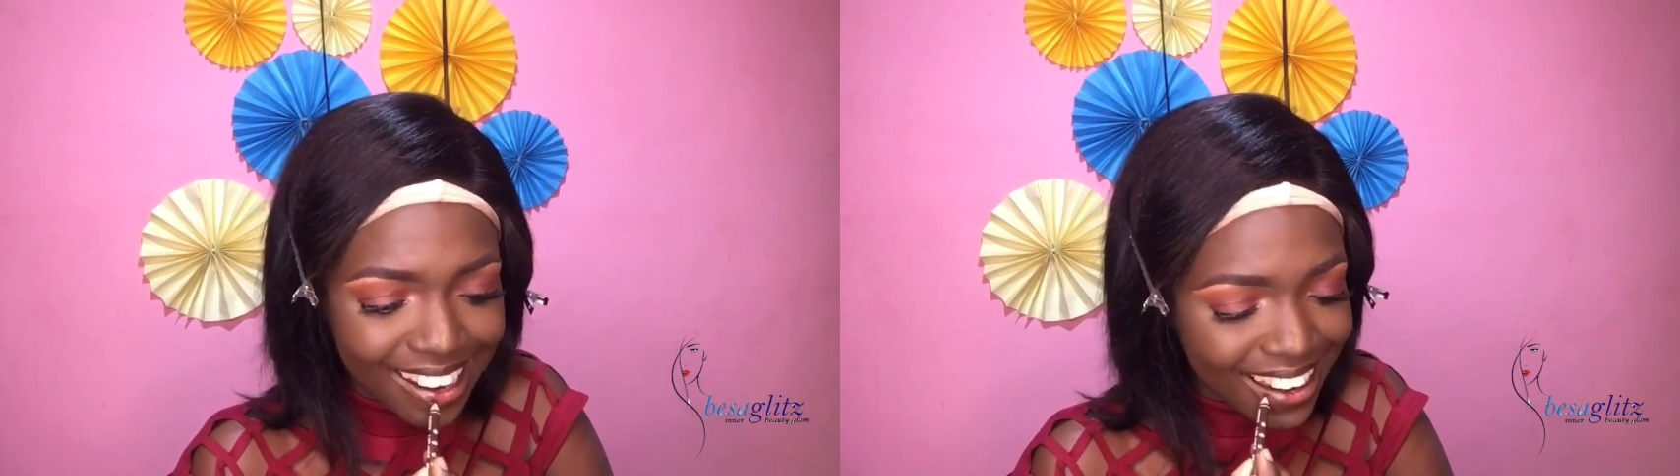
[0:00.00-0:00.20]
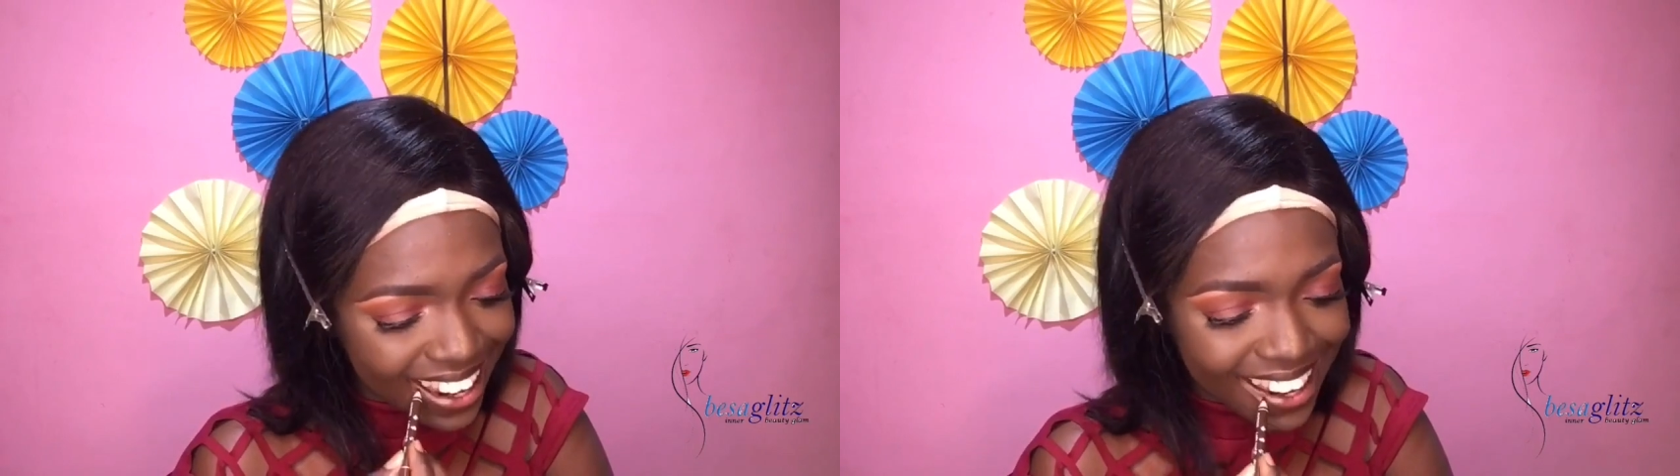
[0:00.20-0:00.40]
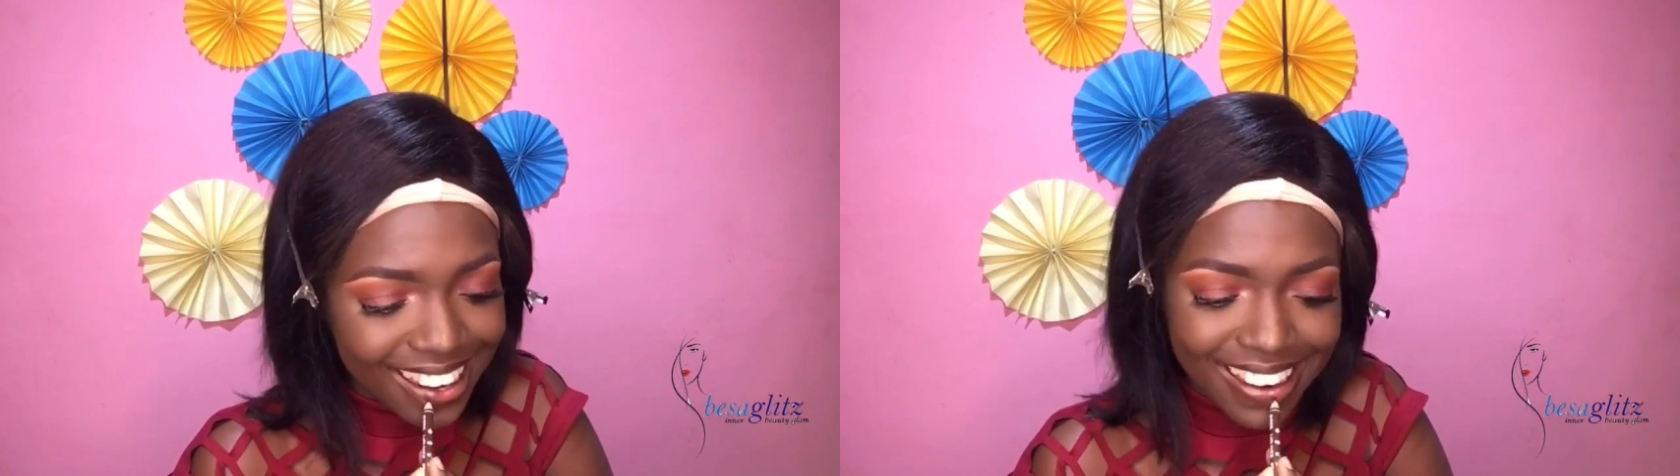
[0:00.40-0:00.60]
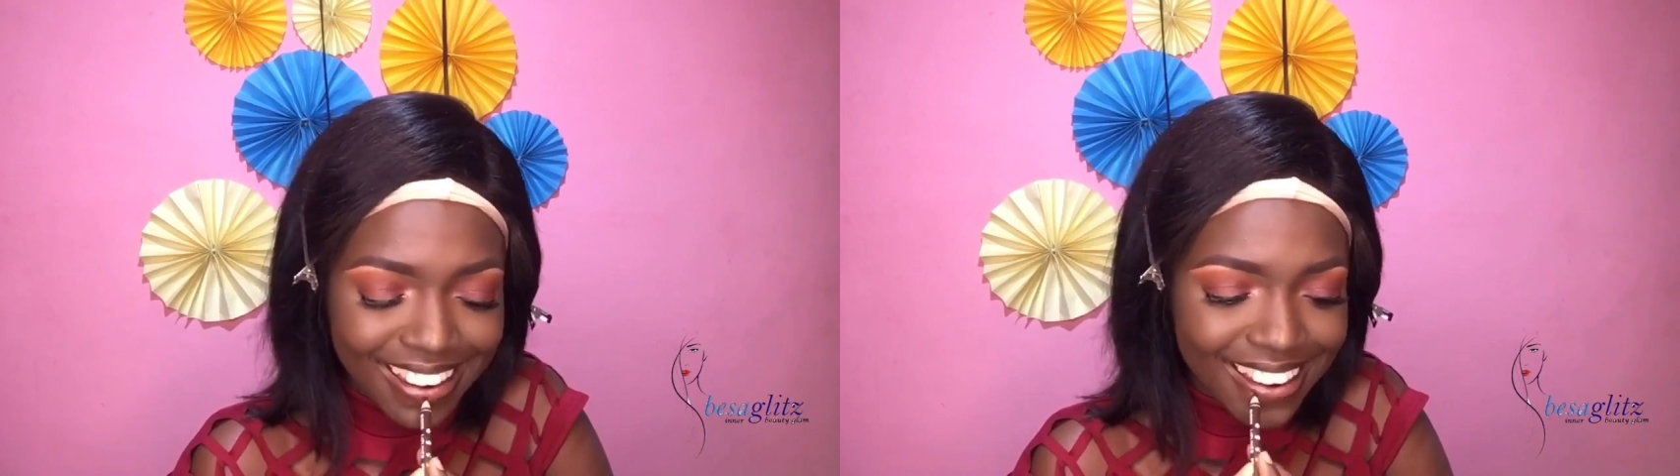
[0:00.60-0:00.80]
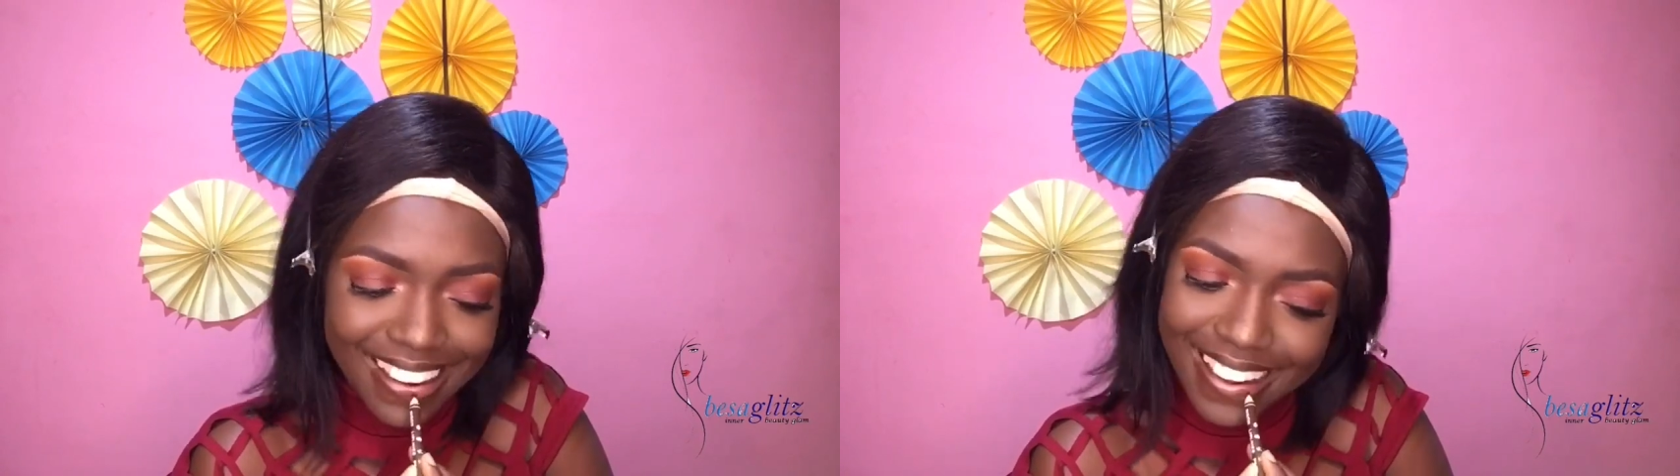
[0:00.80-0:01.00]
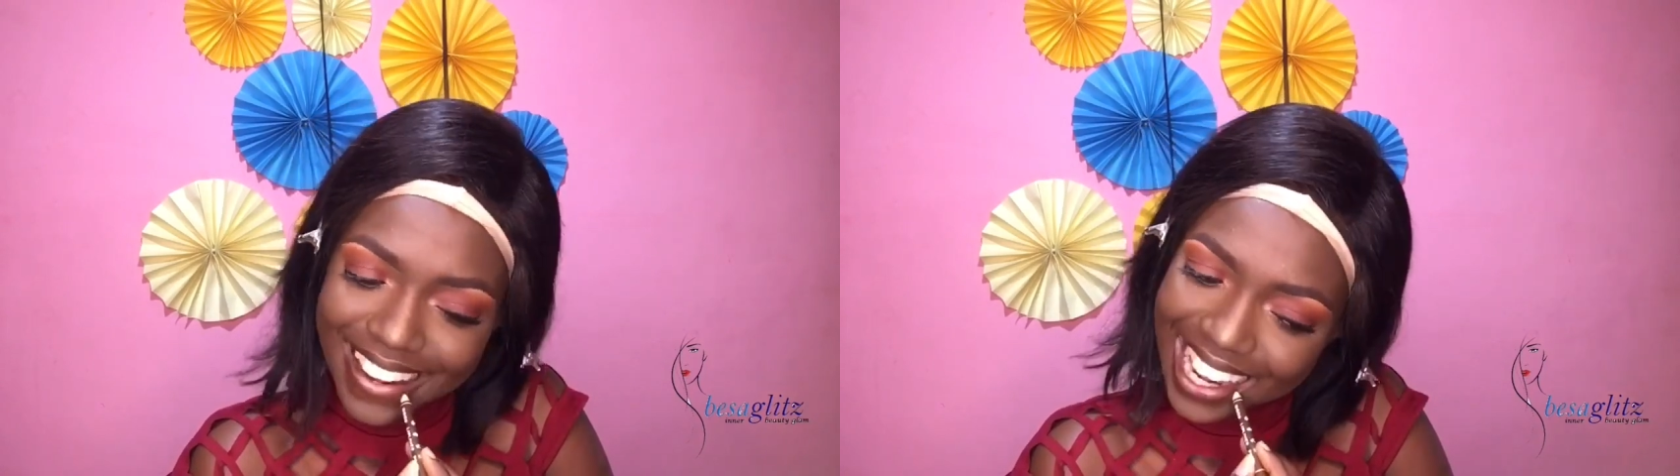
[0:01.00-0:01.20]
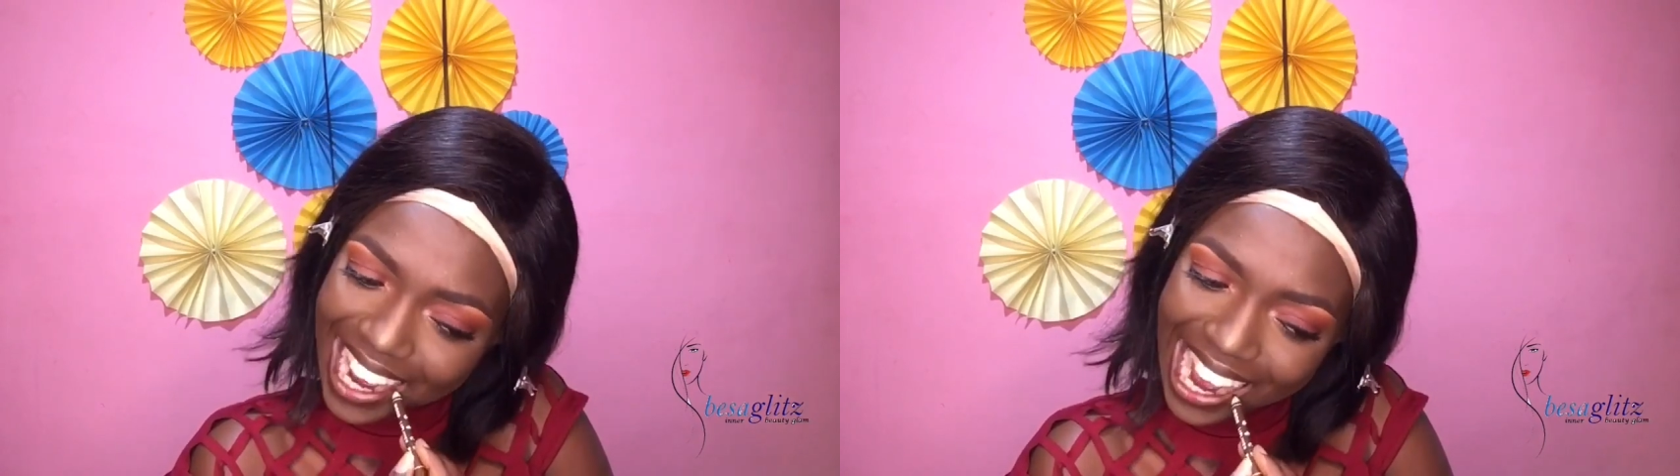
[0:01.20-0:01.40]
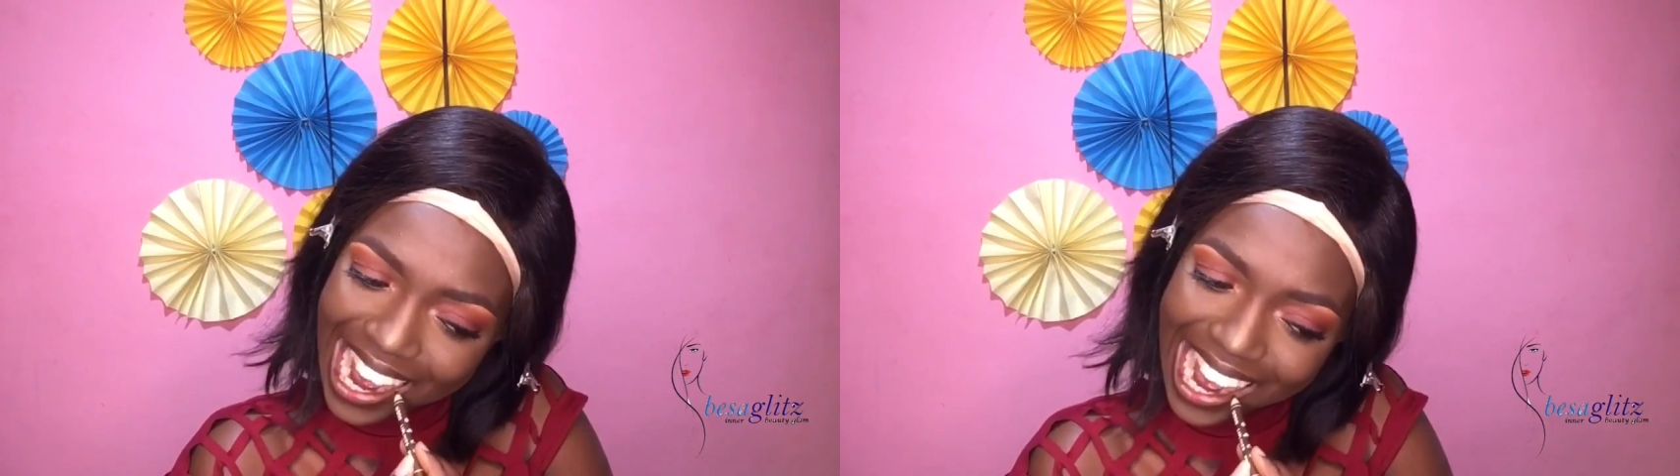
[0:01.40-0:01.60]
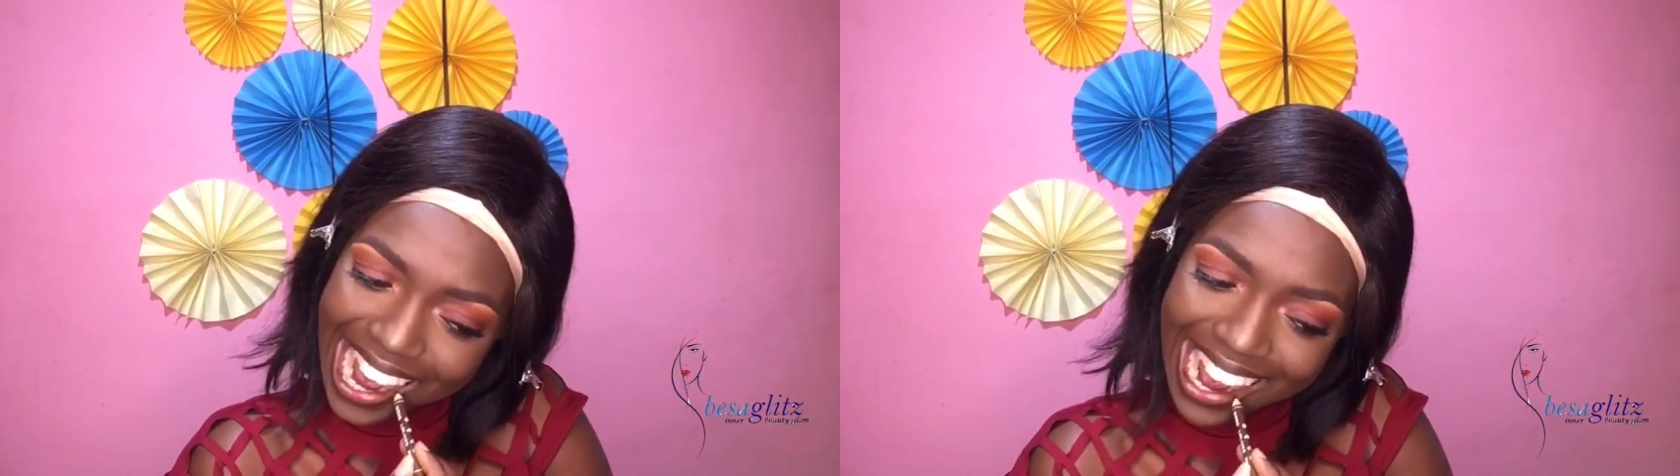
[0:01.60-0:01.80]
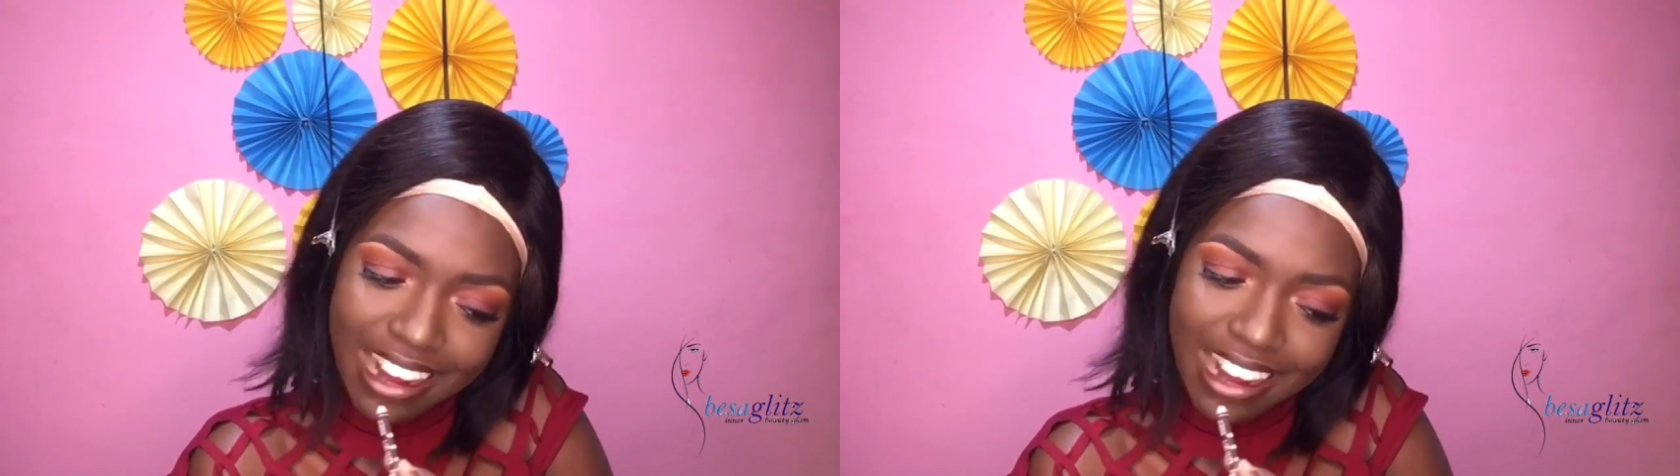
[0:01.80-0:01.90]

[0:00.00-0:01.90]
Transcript: just use to line my lips before I actually